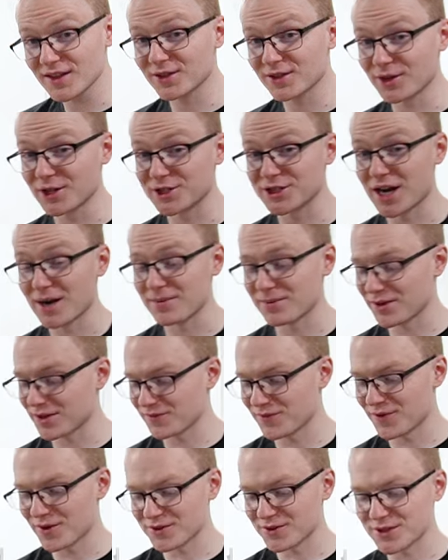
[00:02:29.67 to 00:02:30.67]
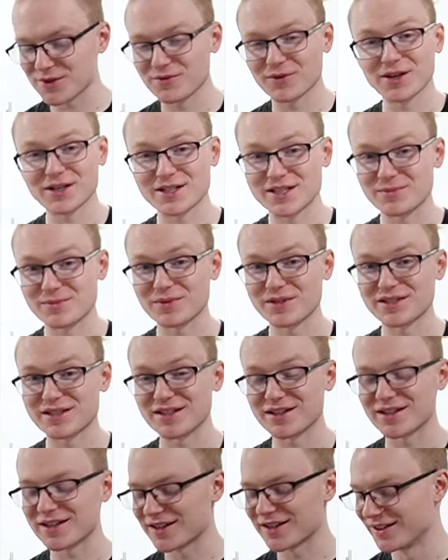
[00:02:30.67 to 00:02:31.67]
Great job to the folks over at Simply
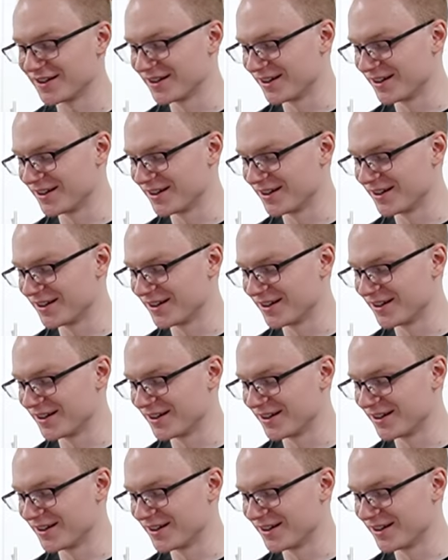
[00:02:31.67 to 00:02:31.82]
Tiki.